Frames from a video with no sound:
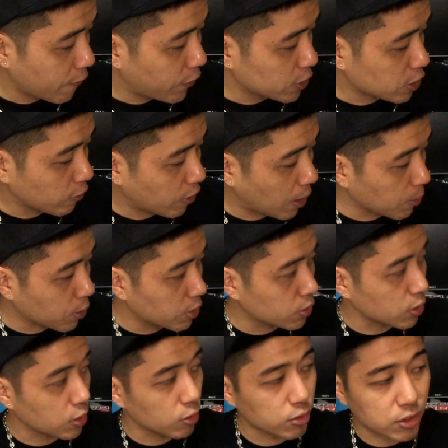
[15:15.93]
First of all, I'm
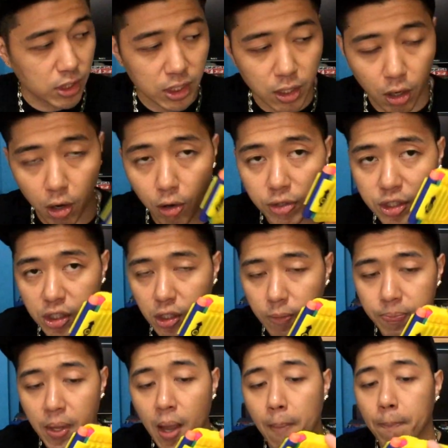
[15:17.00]
going to use the
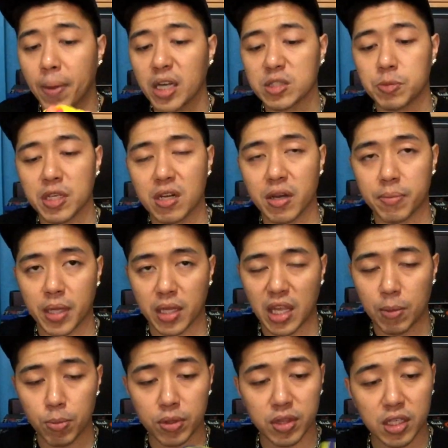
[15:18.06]
original Buzz Bee clip that
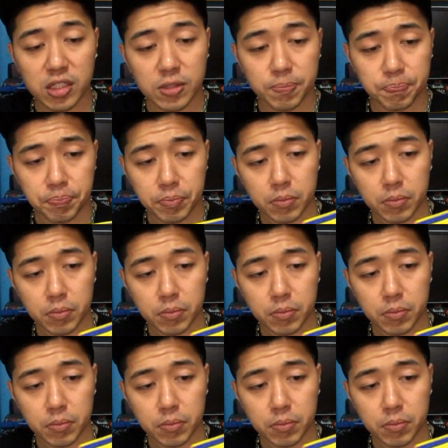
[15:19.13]
came with this.